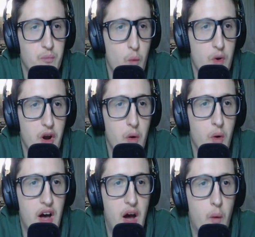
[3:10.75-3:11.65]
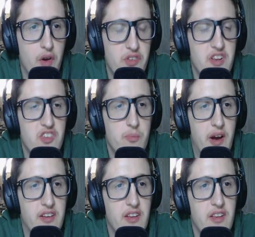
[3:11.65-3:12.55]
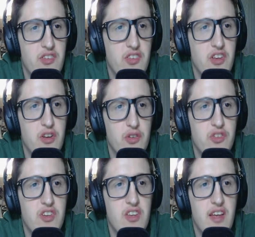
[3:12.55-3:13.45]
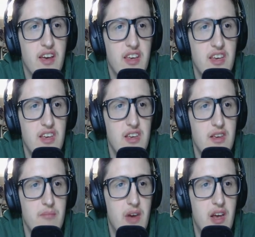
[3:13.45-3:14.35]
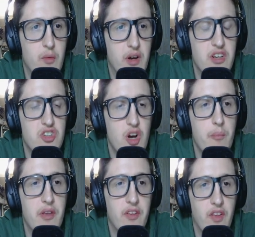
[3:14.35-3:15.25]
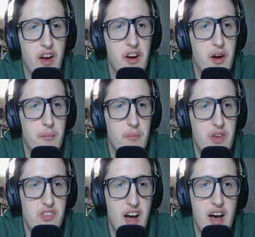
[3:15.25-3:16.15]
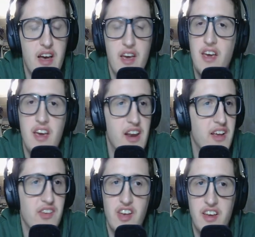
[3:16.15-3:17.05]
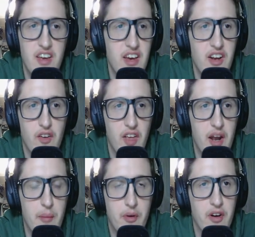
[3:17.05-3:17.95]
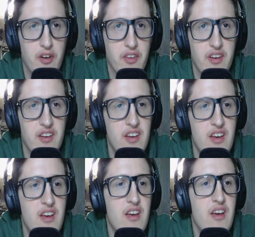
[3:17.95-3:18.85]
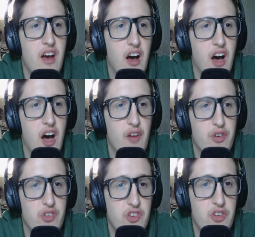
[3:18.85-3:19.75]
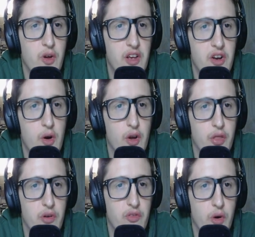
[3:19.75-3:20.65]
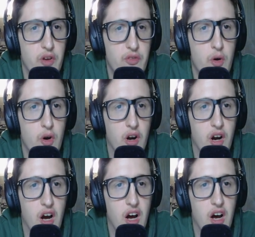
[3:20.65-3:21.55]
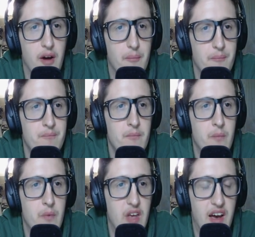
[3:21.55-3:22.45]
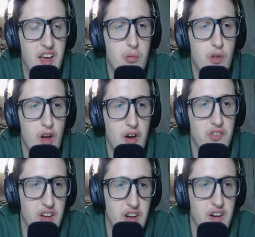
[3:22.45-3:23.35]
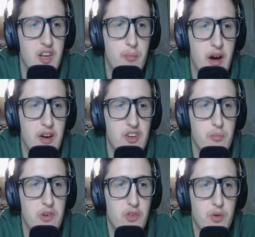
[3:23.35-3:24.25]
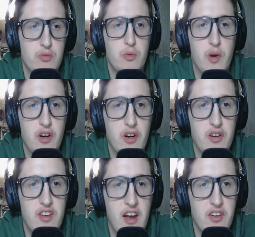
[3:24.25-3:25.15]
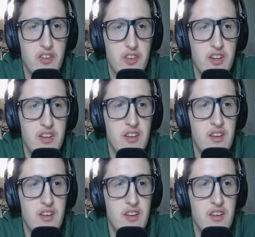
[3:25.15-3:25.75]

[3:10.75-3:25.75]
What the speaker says: You know what? I wasn't expecting this, and you'll see that he made quite a jump in the lineup. He's not hitting second in our lineup currently. Francisco Lindor, 344. He belongs there. He probably should be switched with Linker technically.